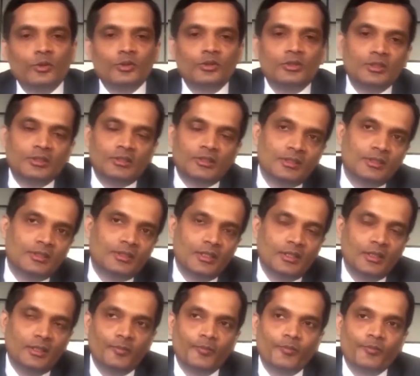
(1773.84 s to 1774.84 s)
game
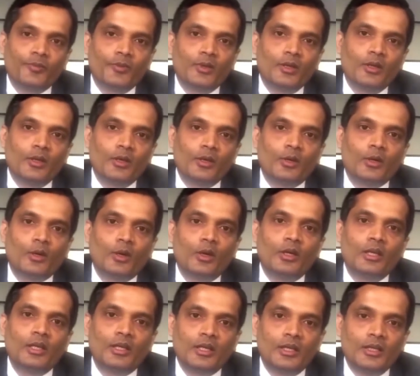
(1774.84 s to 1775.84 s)
changers with respect
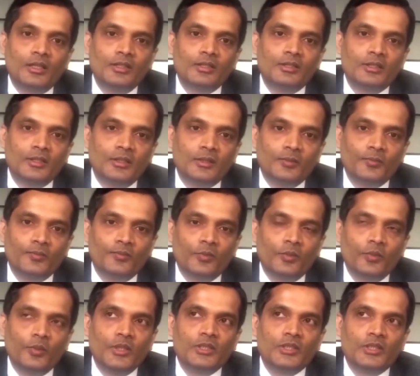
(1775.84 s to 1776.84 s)
to treatment of
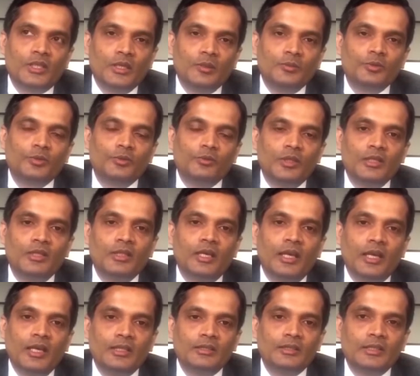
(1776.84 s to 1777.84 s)
osteoporotic
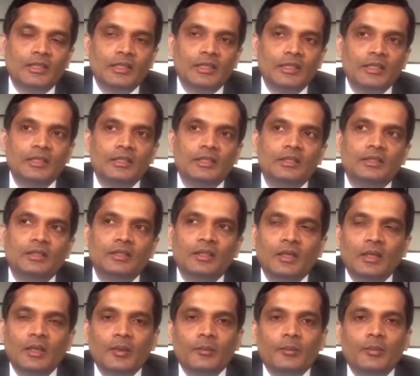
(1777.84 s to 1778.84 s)
fractures. In
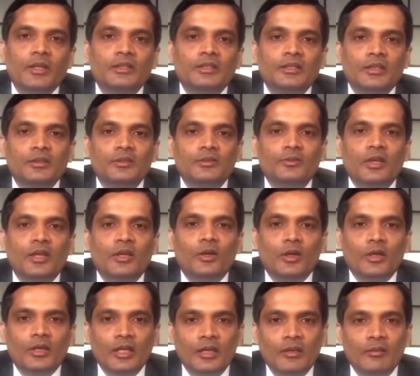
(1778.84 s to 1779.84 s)
true
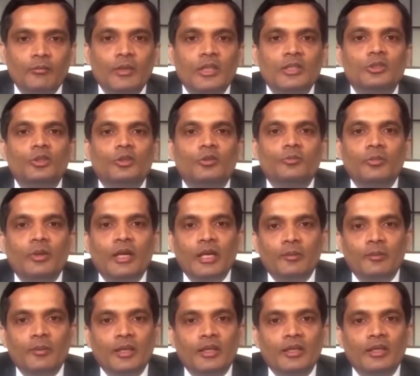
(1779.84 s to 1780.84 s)
sense,
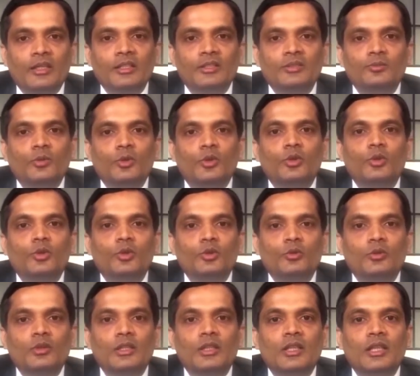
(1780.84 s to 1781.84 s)
putting somebody on
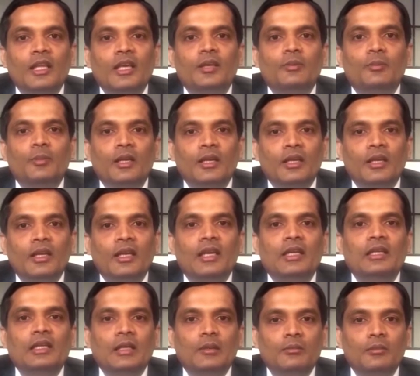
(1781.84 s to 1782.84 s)
bed because of a
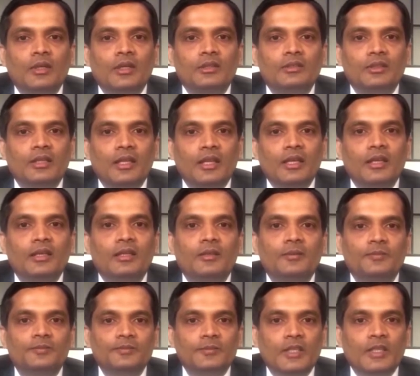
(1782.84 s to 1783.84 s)
vertebral fracture
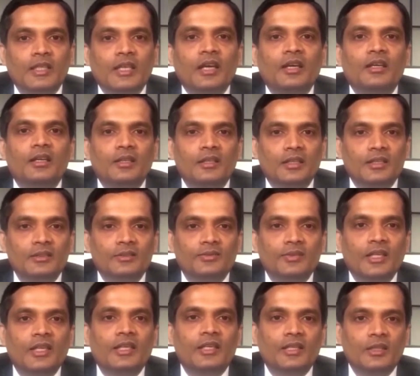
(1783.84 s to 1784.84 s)
can
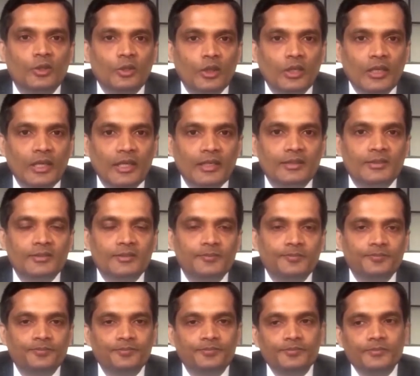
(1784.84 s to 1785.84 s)
cause
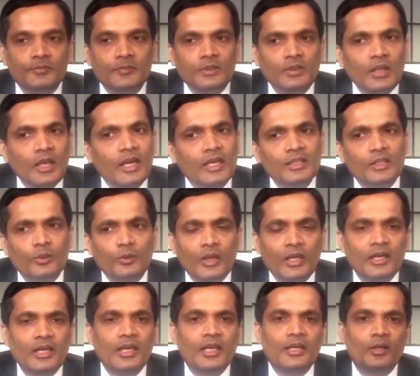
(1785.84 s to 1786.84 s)
severe
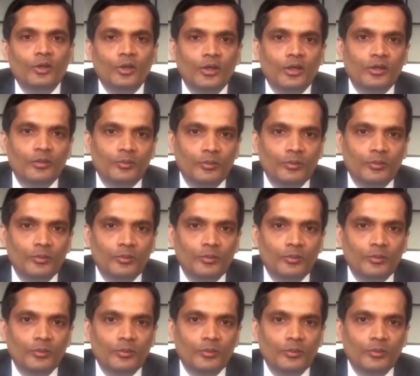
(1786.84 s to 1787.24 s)
osteoporosis because